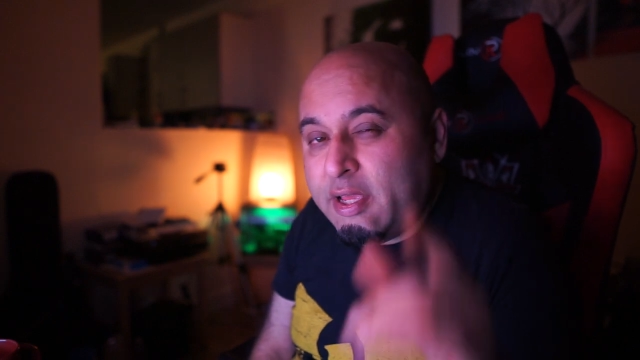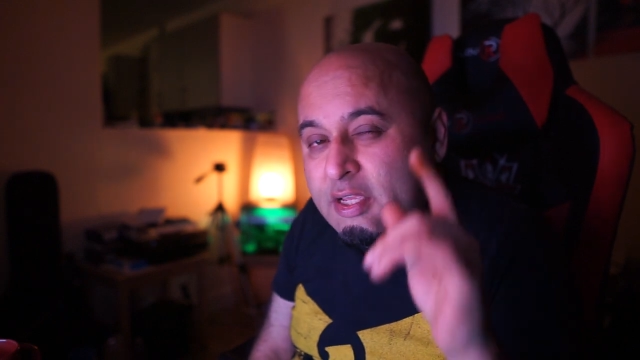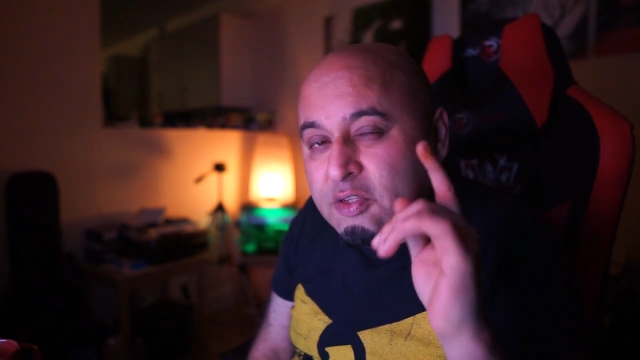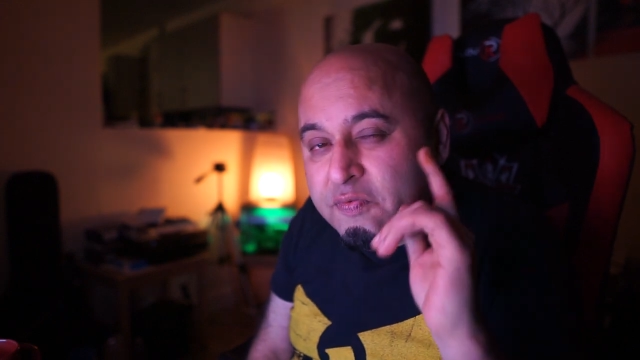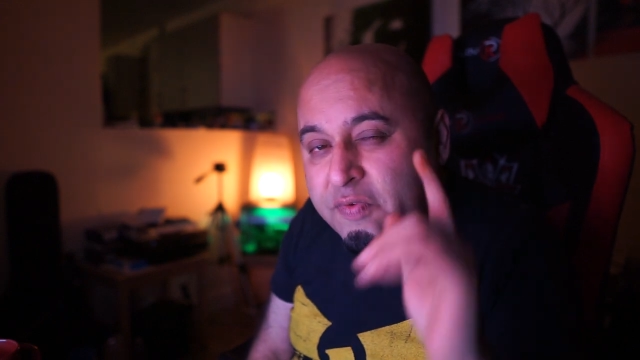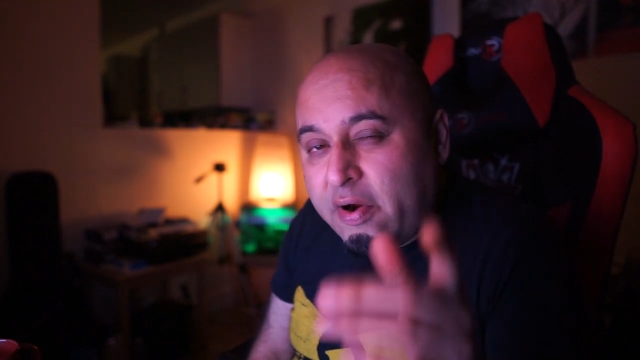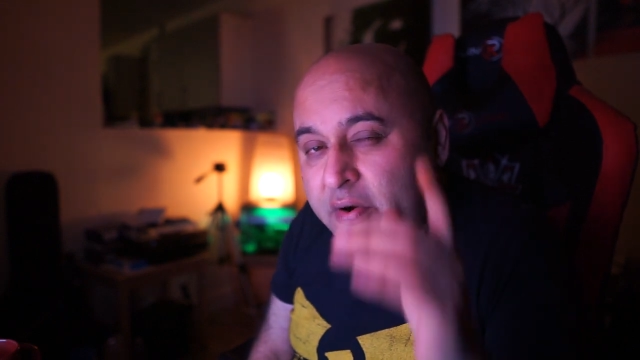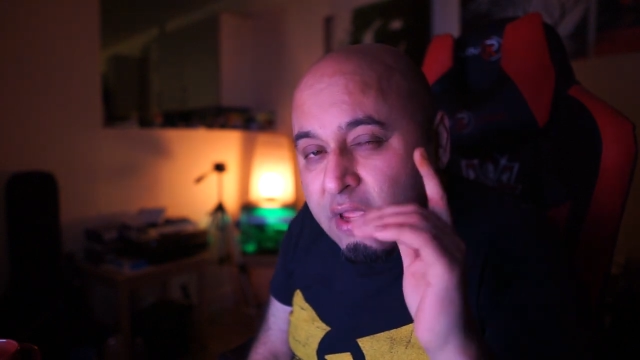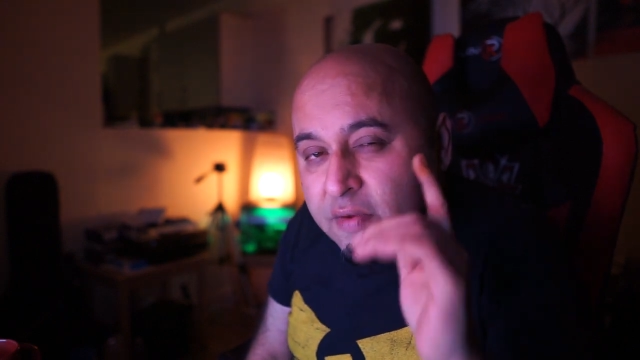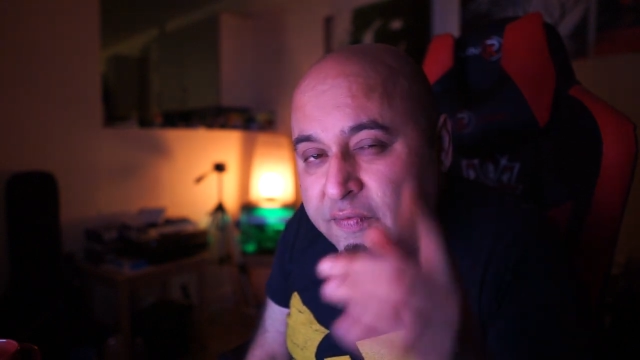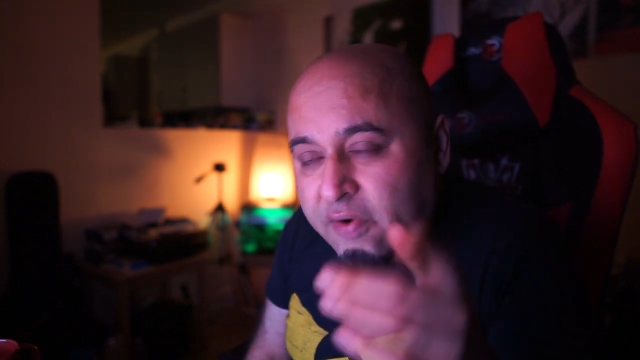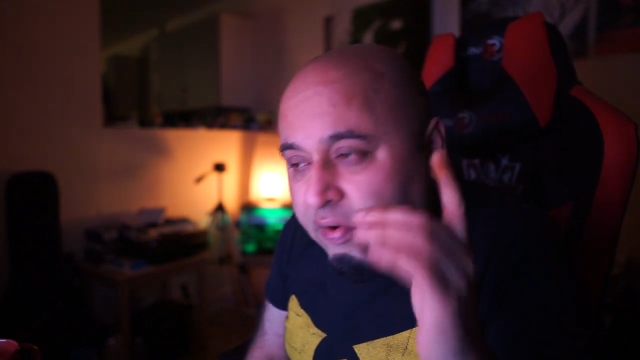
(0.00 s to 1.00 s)
It is
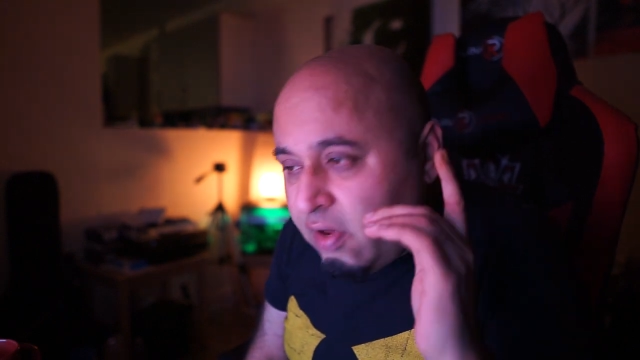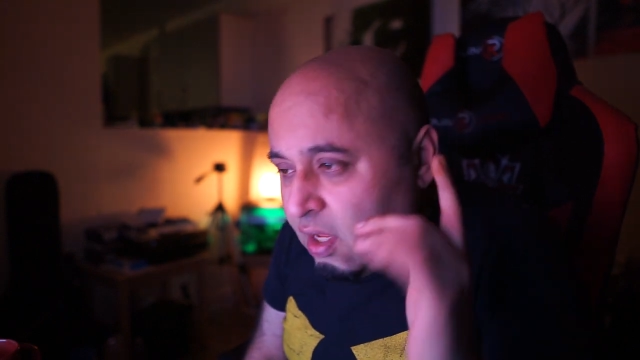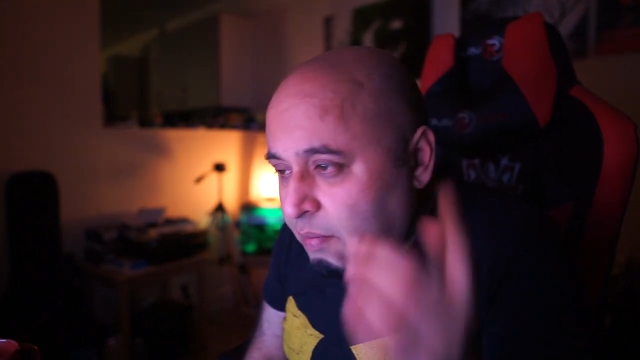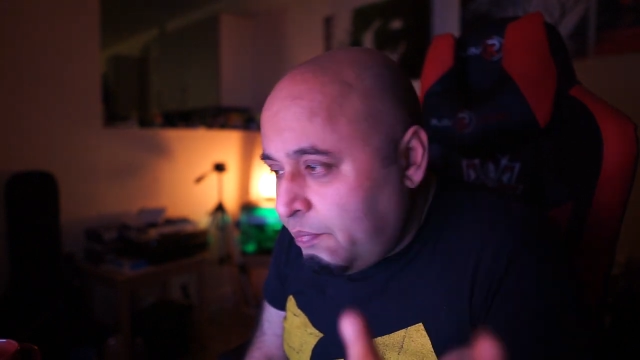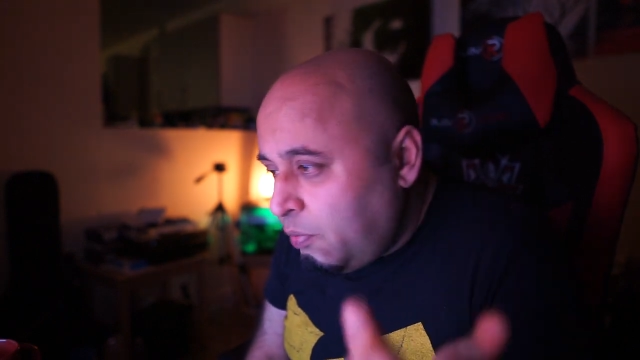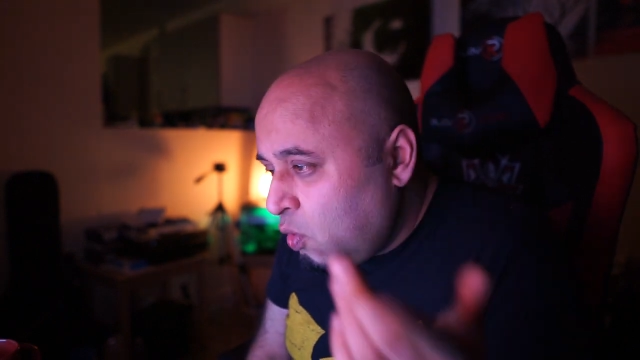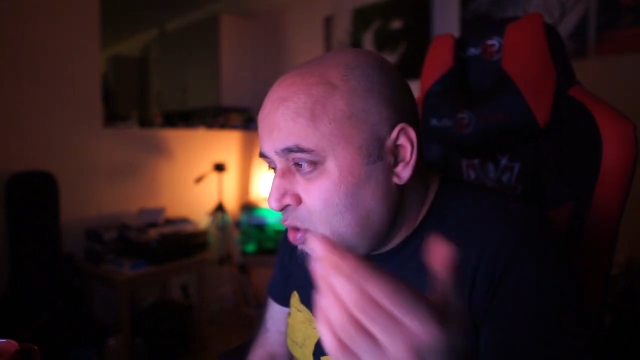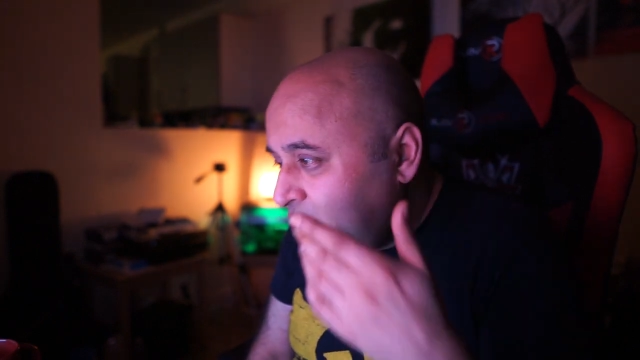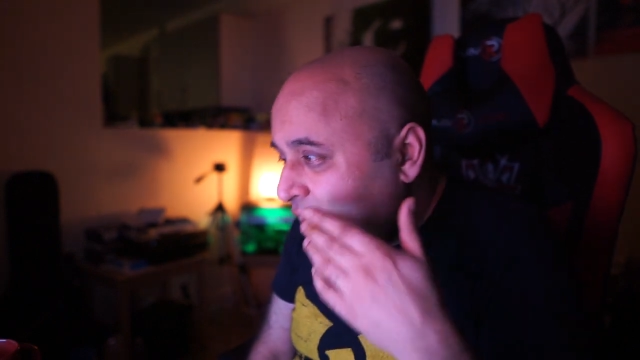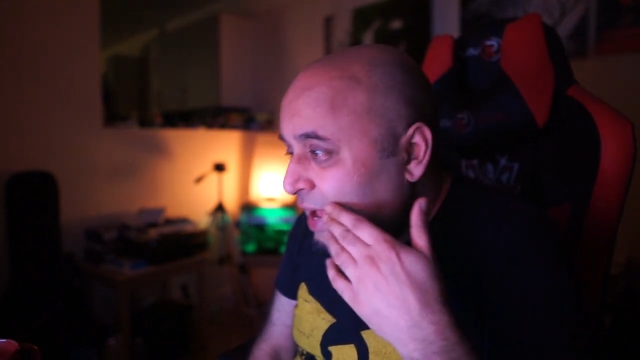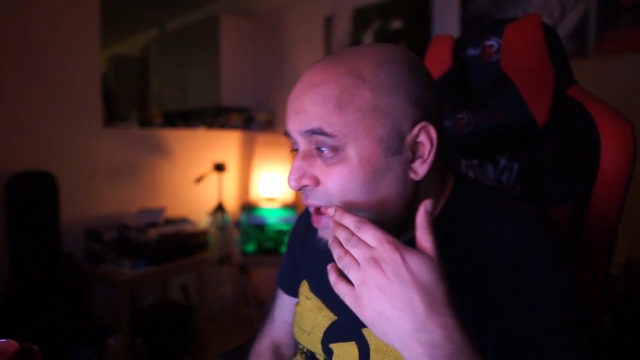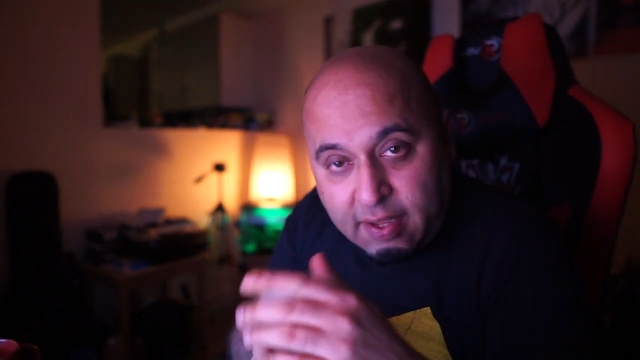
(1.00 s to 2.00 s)
very, very important.